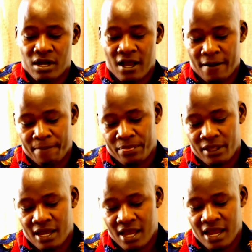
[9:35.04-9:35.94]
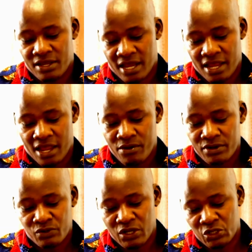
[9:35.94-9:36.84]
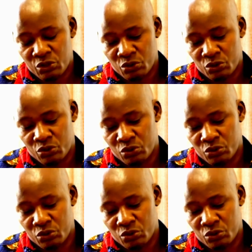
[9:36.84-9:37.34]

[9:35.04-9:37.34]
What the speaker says: I always want to